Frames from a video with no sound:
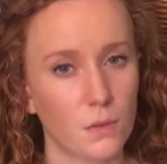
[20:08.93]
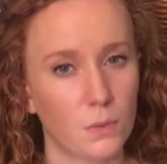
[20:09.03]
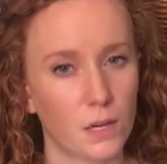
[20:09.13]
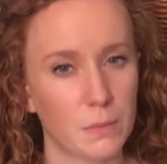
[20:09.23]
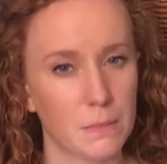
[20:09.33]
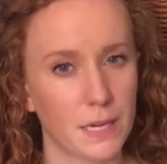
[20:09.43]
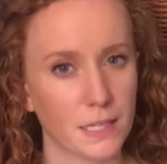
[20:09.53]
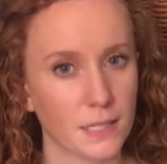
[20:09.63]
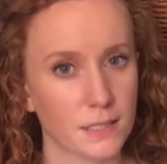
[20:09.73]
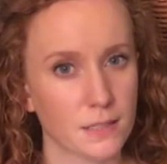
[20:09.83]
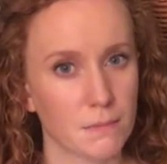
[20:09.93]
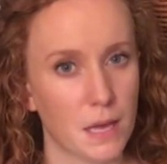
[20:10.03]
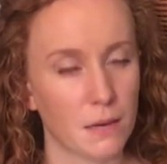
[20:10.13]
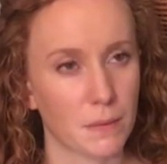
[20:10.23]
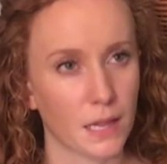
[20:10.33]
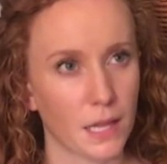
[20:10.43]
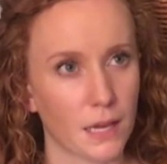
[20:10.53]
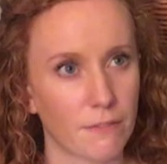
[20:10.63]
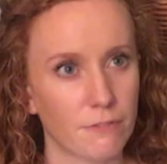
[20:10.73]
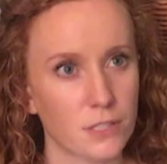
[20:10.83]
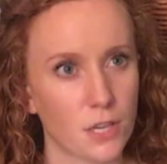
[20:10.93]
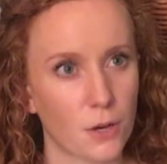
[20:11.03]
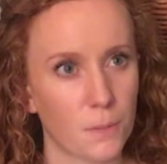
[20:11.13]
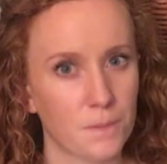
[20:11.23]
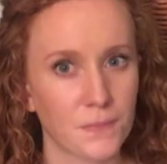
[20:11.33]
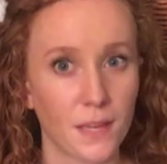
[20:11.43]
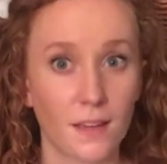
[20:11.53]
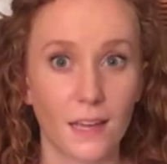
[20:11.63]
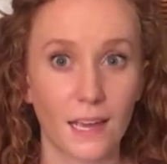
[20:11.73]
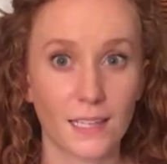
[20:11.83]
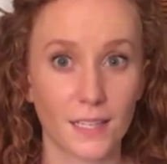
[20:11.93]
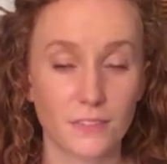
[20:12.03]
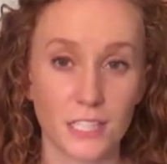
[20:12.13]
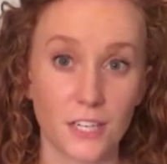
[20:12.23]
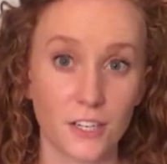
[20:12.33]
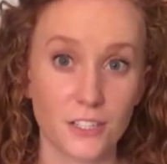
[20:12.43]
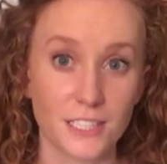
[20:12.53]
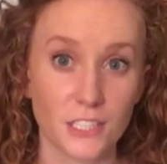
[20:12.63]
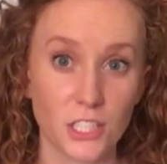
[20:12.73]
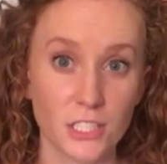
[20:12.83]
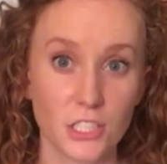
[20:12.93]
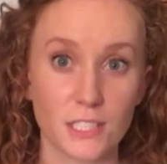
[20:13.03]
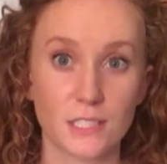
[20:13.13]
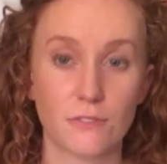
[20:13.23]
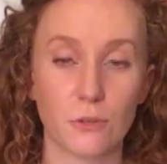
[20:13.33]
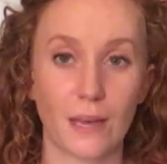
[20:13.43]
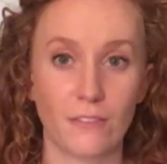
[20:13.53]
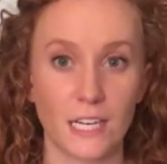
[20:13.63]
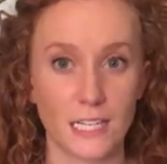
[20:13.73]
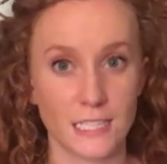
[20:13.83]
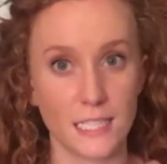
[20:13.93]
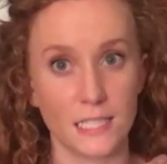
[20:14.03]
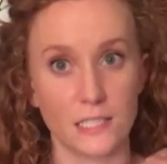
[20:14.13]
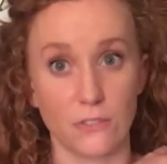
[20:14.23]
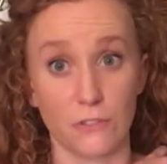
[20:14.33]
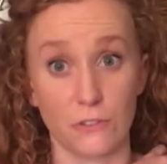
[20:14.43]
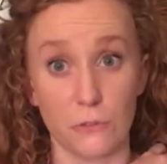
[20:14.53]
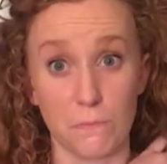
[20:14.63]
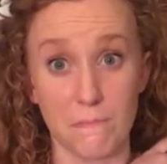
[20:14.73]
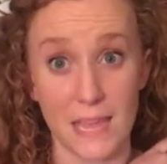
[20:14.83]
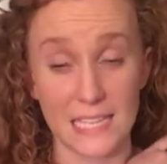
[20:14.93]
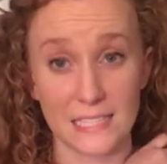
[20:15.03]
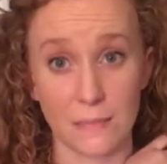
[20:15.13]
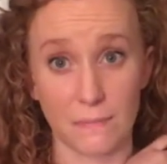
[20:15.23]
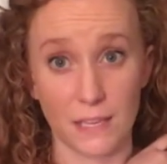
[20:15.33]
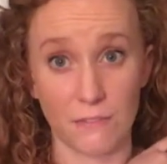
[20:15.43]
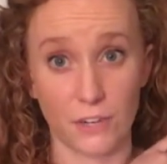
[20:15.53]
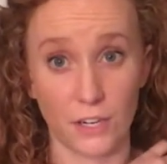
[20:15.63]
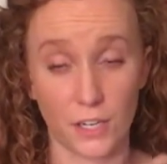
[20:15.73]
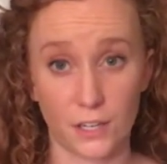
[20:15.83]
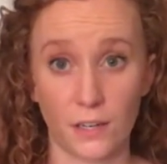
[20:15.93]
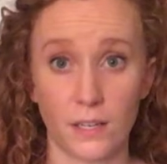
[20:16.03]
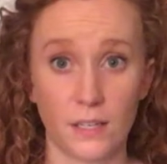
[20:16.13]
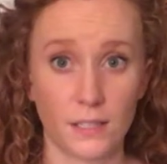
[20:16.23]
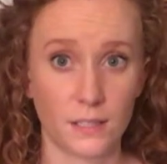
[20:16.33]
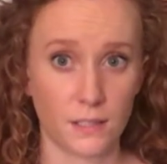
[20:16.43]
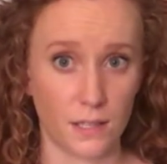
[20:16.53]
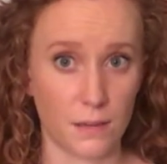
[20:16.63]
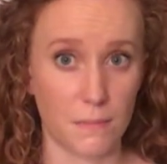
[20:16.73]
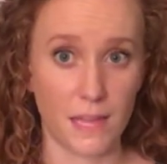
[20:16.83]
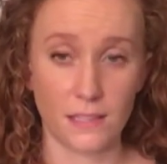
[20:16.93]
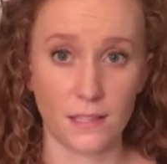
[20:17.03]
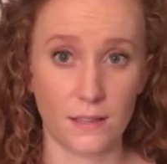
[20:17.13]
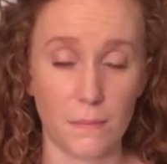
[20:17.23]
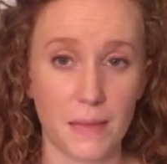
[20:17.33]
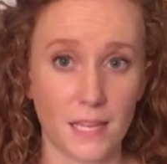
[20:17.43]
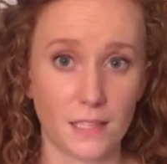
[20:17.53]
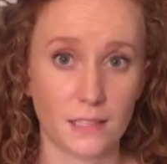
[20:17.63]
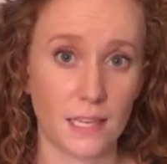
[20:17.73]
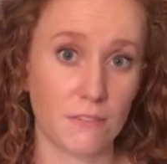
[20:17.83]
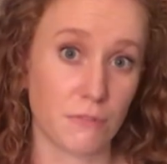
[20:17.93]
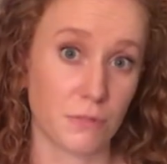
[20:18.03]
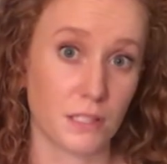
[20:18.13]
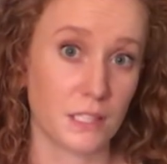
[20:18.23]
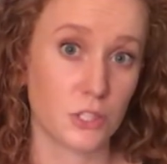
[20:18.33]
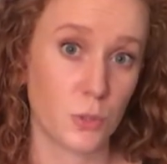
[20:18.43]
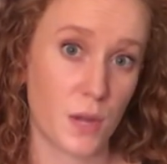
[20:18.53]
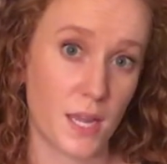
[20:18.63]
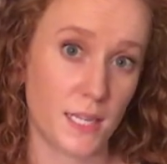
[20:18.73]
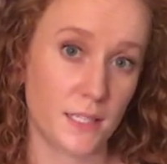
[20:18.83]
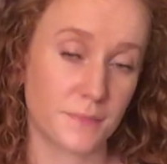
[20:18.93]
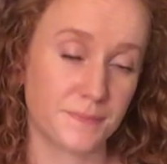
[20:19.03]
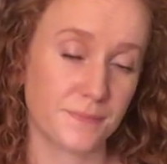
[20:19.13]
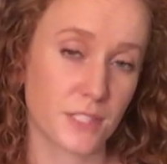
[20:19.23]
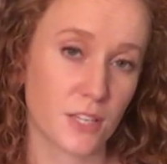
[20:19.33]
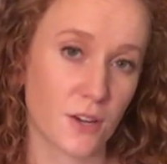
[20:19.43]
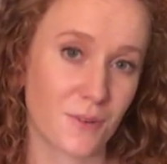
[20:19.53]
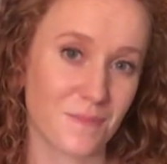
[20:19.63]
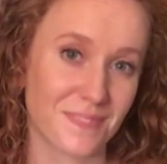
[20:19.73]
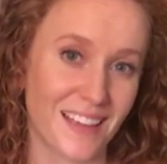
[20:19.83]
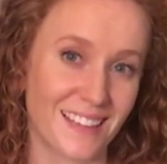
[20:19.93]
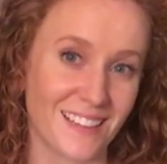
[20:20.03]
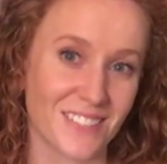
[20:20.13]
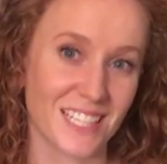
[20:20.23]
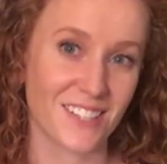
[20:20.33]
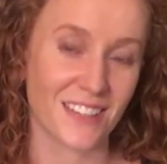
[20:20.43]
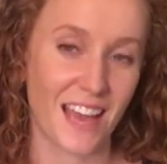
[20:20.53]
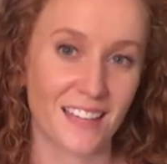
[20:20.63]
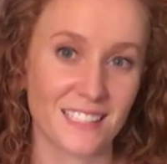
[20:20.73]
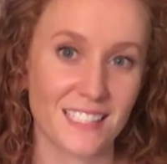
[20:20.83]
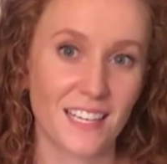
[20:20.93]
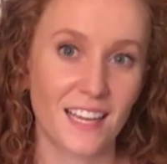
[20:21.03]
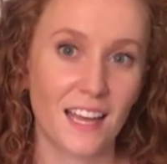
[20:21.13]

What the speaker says: what I'll be making some men in my life. So I'd love to hear your suggestions. If you have any ideas, if you've made something for a man that they've really enjoyed. So I'd love to hear that.